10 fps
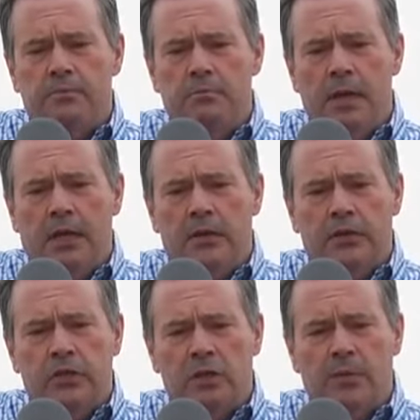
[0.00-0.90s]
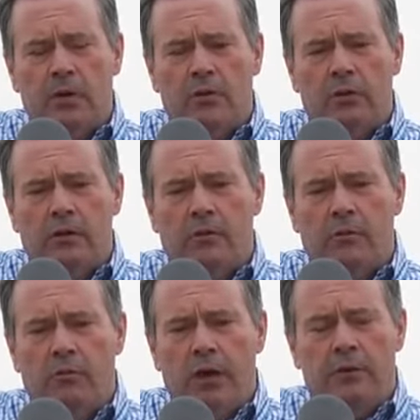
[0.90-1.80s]
make a decision about
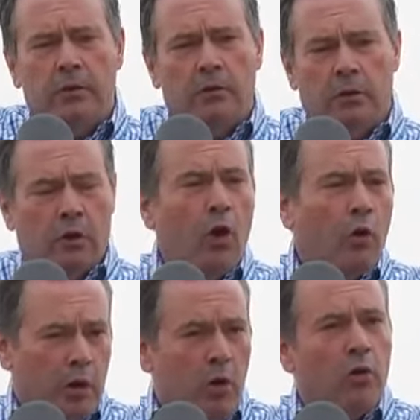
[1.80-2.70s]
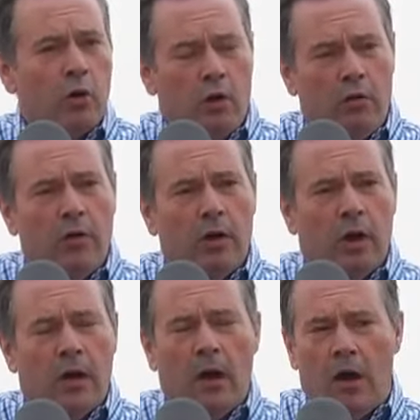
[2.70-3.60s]
whether go or no go
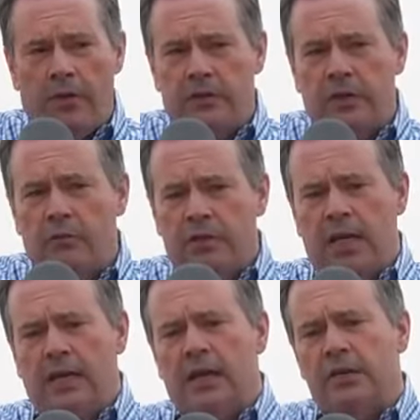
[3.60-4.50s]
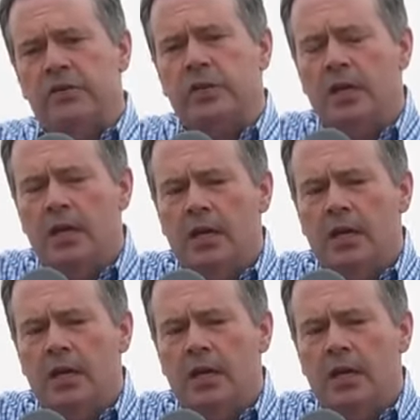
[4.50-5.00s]
on this. It would take us